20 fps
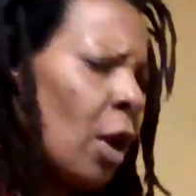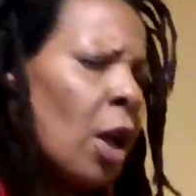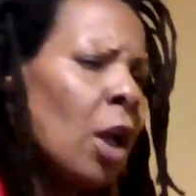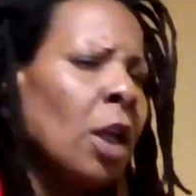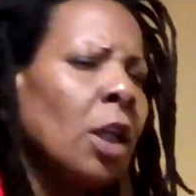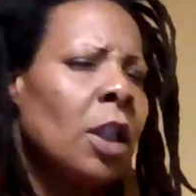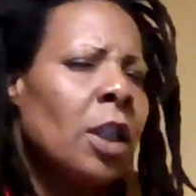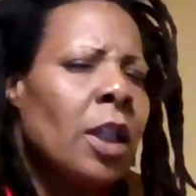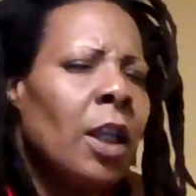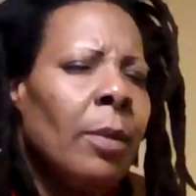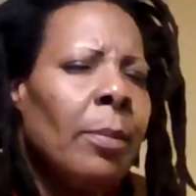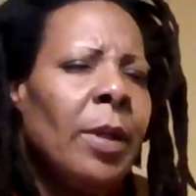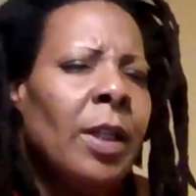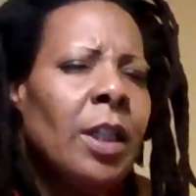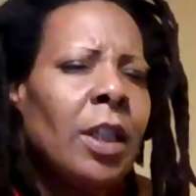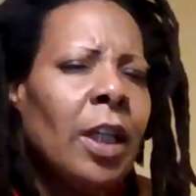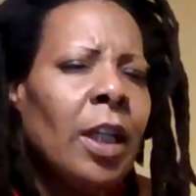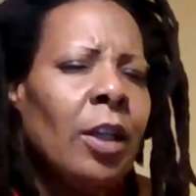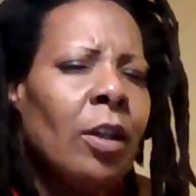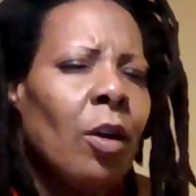
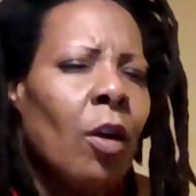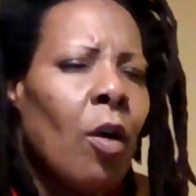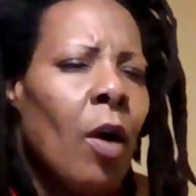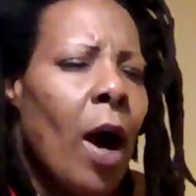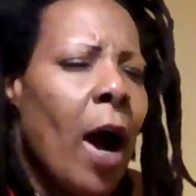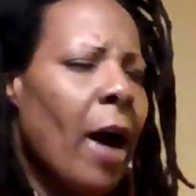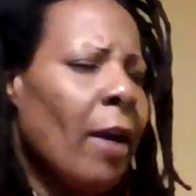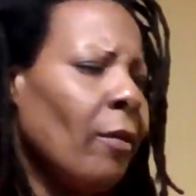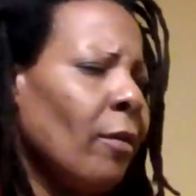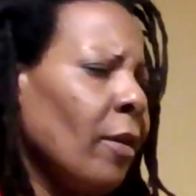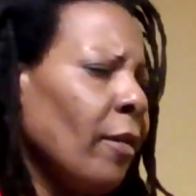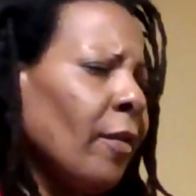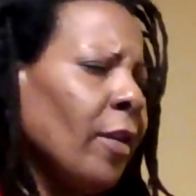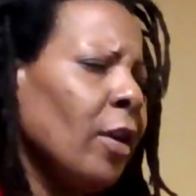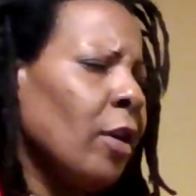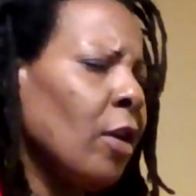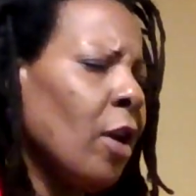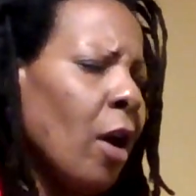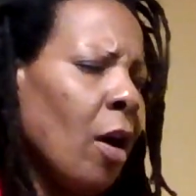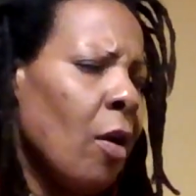CBT though, I don't
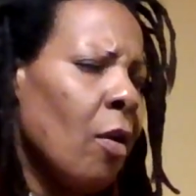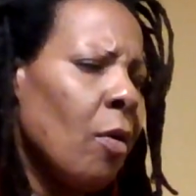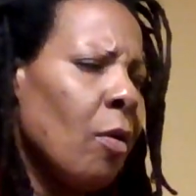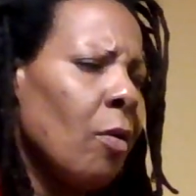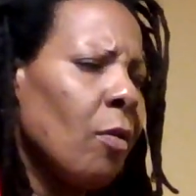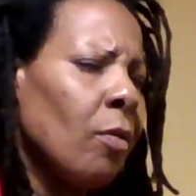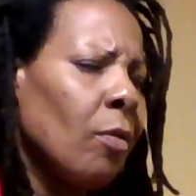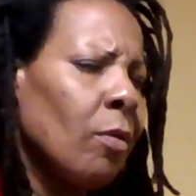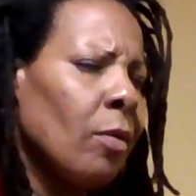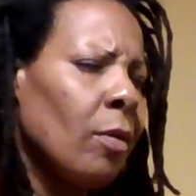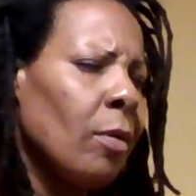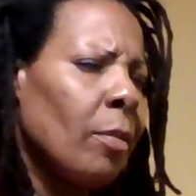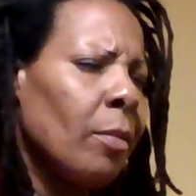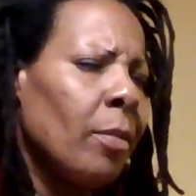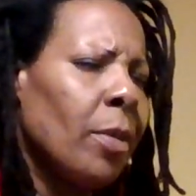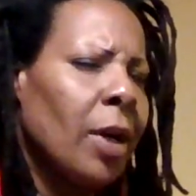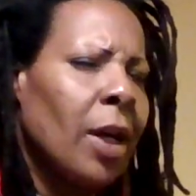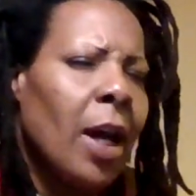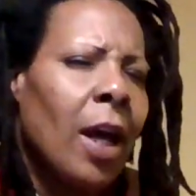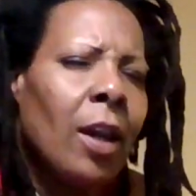even know,
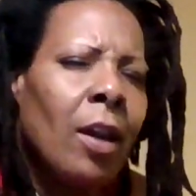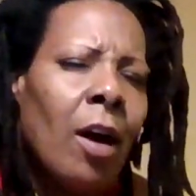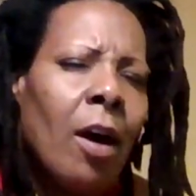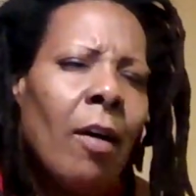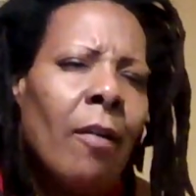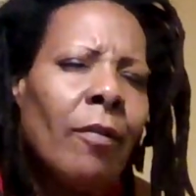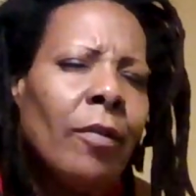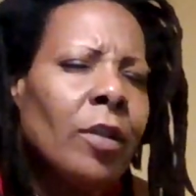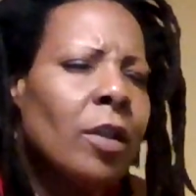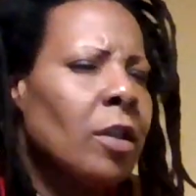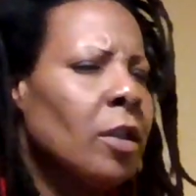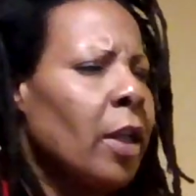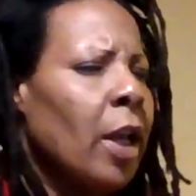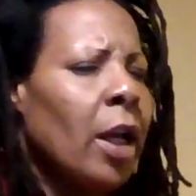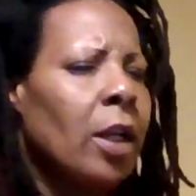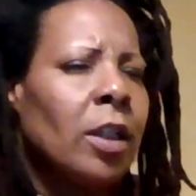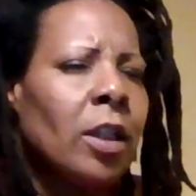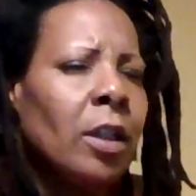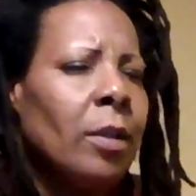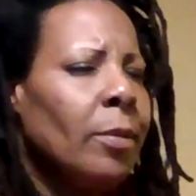but I love now
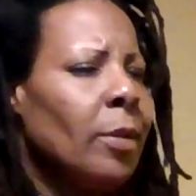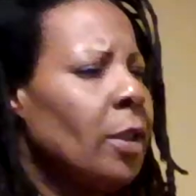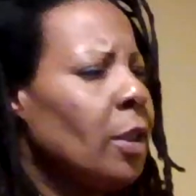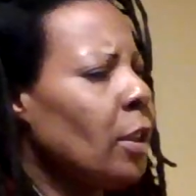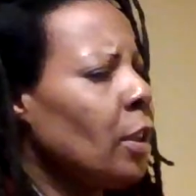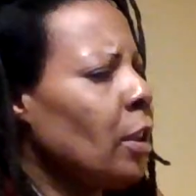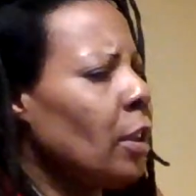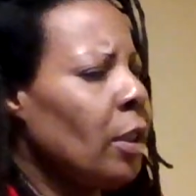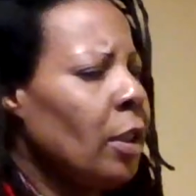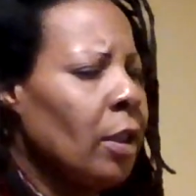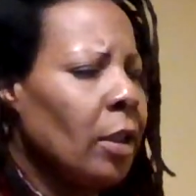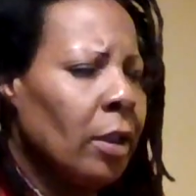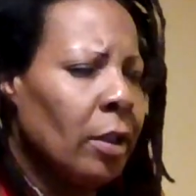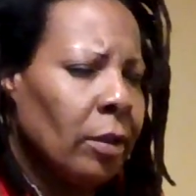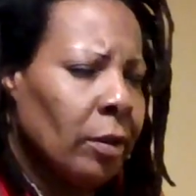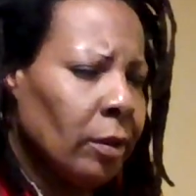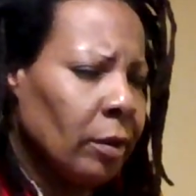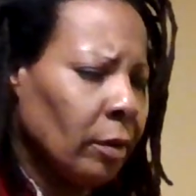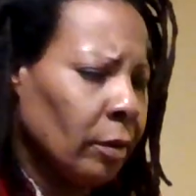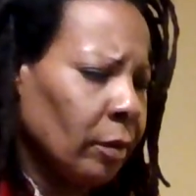CBT, yeah.
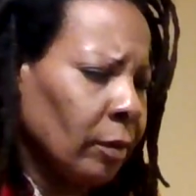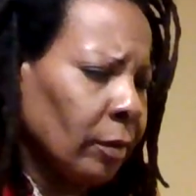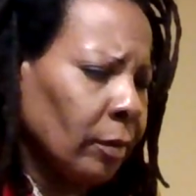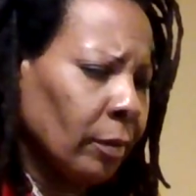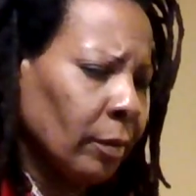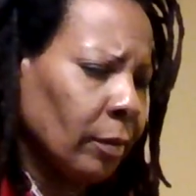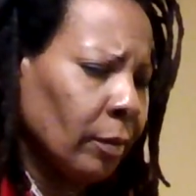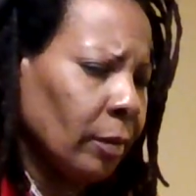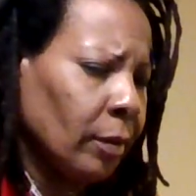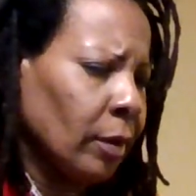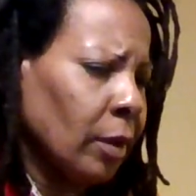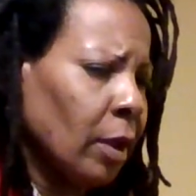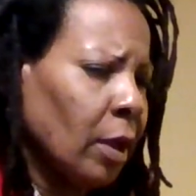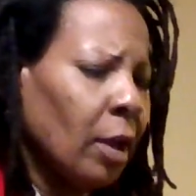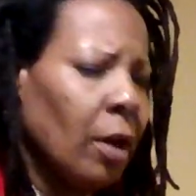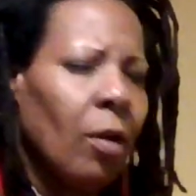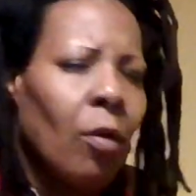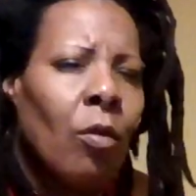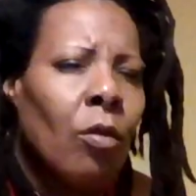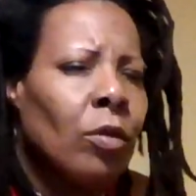
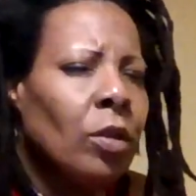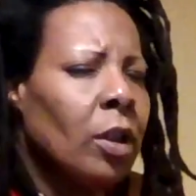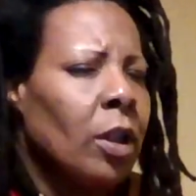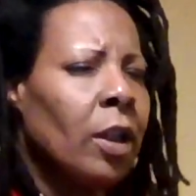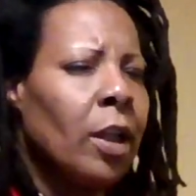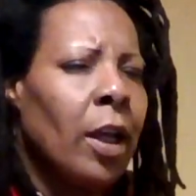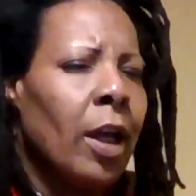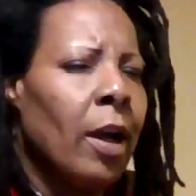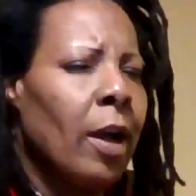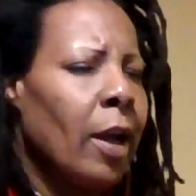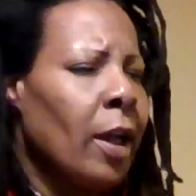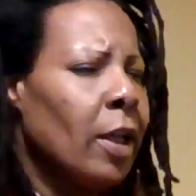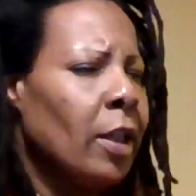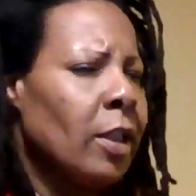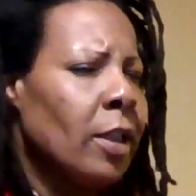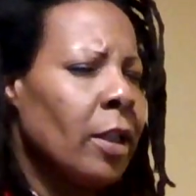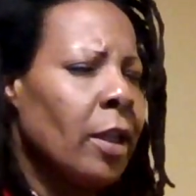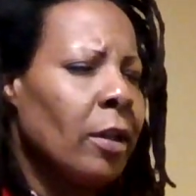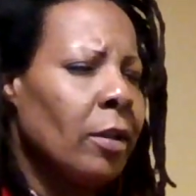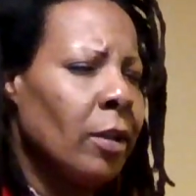Oh yeah,
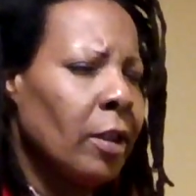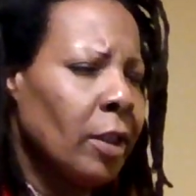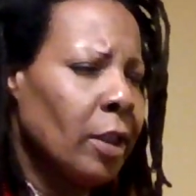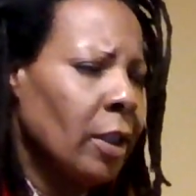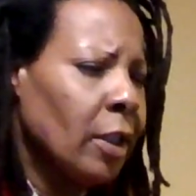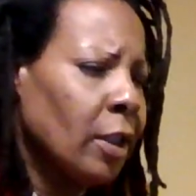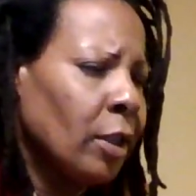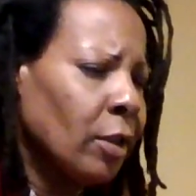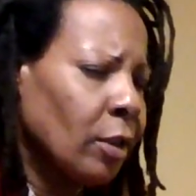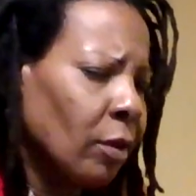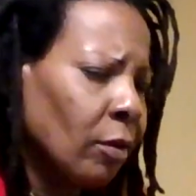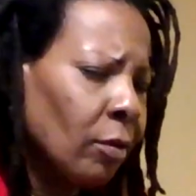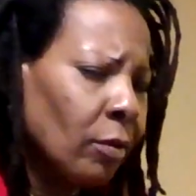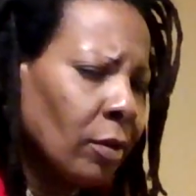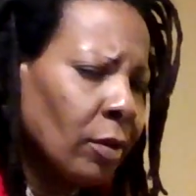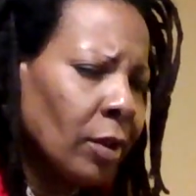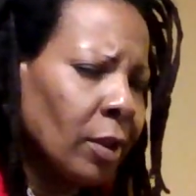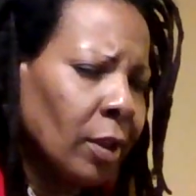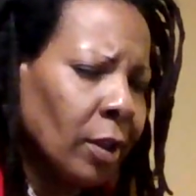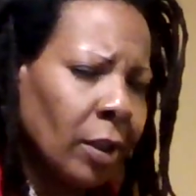hands down, 10
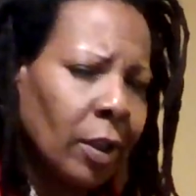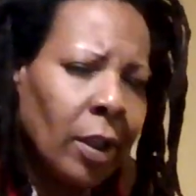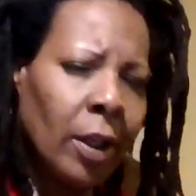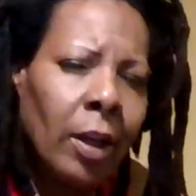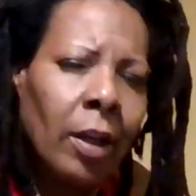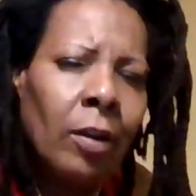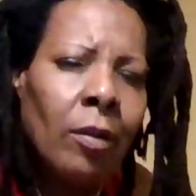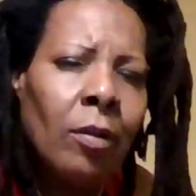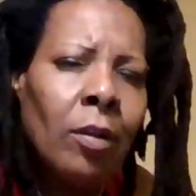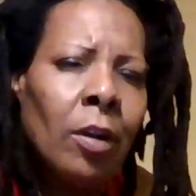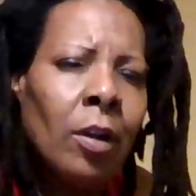toes down,